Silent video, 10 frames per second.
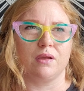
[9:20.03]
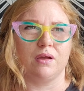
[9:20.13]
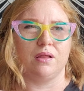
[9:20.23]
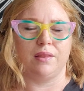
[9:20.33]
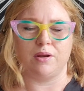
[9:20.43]

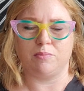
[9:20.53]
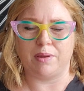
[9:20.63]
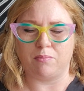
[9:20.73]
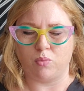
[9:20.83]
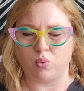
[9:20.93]
a little
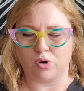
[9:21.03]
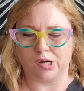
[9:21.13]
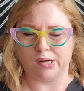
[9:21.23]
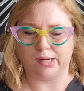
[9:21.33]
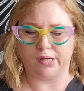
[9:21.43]
bit more,
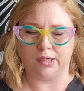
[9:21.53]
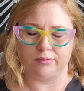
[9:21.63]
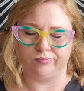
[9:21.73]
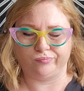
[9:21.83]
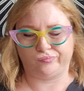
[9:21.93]
uh,
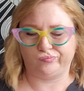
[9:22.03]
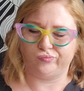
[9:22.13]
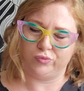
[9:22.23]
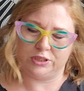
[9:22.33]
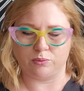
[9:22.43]

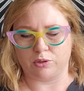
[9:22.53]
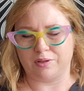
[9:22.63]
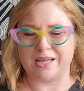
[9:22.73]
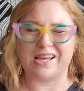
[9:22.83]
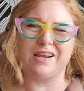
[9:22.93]
what's the word?
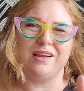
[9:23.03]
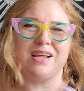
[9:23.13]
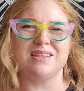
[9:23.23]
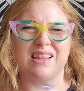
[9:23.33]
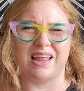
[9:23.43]
Like kind of,
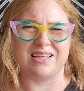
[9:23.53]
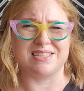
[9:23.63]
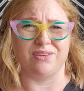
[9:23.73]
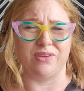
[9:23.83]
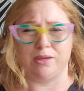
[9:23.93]
not like
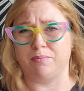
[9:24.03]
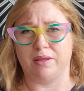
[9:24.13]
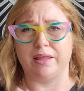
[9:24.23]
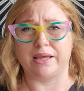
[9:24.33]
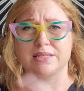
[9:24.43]
silky,
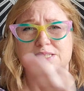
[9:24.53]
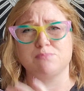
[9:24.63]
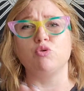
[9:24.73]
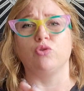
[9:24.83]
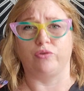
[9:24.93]
but like it's
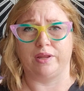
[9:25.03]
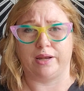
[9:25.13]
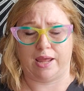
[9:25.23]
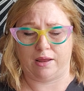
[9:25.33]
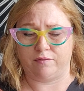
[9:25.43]
smoother than
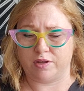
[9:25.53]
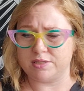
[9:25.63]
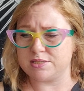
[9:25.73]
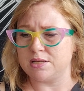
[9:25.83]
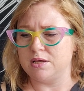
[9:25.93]

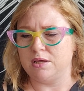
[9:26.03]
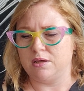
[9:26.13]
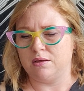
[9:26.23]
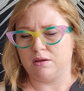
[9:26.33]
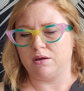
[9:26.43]
canvas.
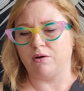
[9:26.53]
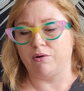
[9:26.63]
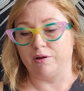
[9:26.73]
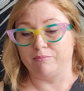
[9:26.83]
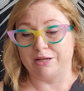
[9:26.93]
Oh,
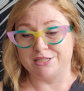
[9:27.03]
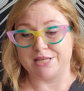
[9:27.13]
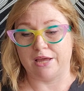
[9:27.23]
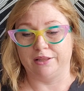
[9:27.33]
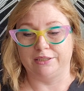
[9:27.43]
it might
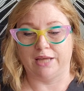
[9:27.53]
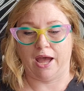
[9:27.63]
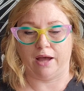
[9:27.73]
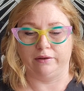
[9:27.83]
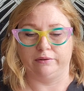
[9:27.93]
say on the
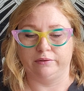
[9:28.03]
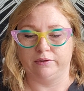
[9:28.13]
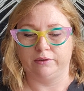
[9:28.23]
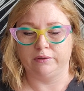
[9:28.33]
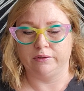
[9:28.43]
tag.
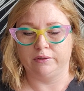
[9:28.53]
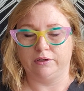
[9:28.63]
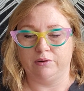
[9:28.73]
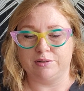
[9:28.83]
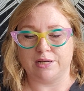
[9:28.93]

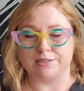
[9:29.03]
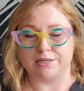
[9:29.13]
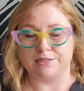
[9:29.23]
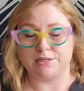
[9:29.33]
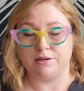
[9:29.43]
No, it
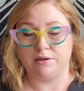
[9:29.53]
doesn't.